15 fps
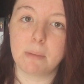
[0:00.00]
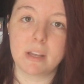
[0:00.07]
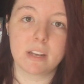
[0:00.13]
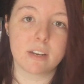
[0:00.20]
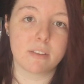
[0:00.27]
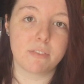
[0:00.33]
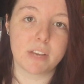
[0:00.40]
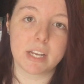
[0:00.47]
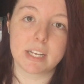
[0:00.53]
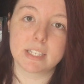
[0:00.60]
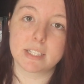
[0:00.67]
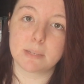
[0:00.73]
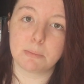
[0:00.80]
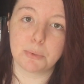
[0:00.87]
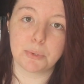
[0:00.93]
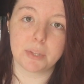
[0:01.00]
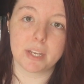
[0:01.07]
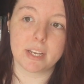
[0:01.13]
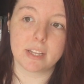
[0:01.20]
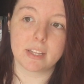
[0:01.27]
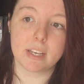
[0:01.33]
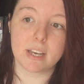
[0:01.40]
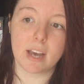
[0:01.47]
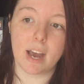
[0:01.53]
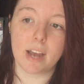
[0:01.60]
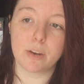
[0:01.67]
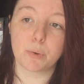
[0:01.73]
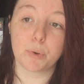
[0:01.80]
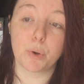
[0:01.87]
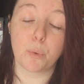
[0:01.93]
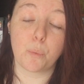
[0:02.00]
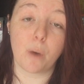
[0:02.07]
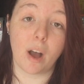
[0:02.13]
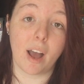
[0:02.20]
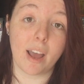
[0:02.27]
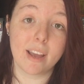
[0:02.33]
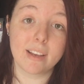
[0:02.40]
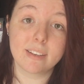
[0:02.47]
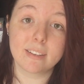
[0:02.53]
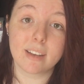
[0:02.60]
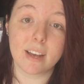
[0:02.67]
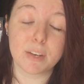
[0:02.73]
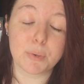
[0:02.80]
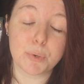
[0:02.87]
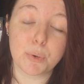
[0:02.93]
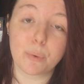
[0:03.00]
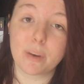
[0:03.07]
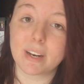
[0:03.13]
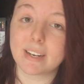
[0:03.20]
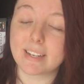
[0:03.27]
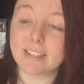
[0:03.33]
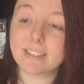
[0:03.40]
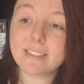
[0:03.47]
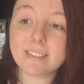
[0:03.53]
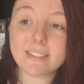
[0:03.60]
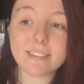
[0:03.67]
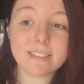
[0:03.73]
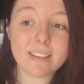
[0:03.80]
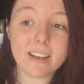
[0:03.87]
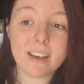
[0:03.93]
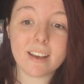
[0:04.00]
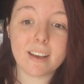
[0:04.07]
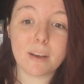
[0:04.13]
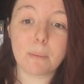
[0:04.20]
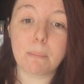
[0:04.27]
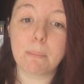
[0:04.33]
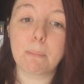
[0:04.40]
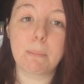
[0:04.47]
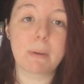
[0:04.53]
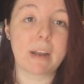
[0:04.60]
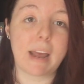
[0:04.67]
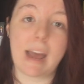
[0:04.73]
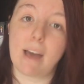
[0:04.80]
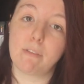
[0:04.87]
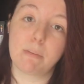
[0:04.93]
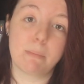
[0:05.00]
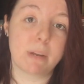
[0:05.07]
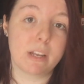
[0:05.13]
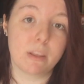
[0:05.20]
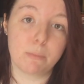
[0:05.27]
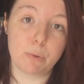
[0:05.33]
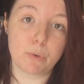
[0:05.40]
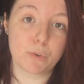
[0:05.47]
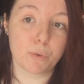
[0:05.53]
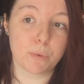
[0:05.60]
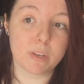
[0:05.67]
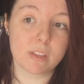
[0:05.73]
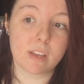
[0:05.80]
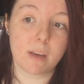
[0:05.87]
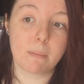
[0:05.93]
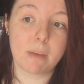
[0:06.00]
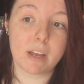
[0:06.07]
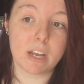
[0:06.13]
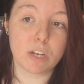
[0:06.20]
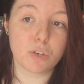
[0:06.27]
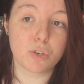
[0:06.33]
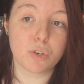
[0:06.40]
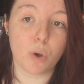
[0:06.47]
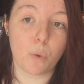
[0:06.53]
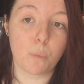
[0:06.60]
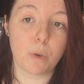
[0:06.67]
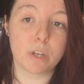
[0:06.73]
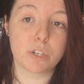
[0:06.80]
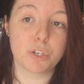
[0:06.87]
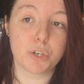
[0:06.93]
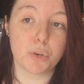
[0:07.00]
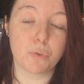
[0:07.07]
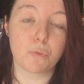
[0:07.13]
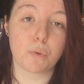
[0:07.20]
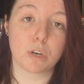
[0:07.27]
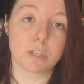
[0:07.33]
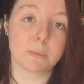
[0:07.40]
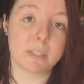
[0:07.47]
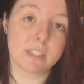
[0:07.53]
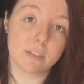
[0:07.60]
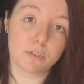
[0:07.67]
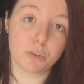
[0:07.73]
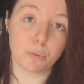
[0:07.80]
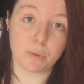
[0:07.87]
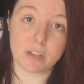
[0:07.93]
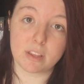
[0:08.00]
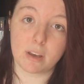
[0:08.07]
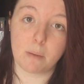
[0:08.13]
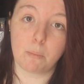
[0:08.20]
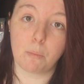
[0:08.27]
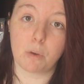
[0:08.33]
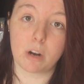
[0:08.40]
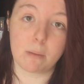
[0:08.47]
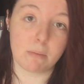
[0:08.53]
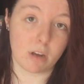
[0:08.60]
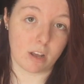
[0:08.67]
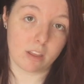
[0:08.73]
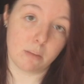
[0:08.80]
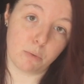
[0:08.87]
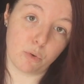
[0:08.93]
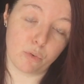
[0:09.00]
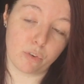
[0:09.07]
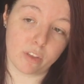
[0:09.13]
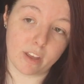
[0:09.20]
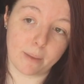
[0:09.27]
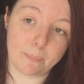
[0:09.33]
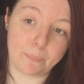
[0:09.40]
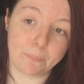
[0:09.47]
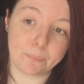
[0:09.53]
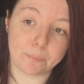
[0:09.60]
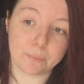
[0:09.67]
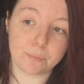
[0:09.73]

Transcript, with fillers: been in a fantasy mood lately. I don't know why. I don't know what it is but I haven't been in the mood to read them and I don't want to force myself to read them when I'm not in the mood for them.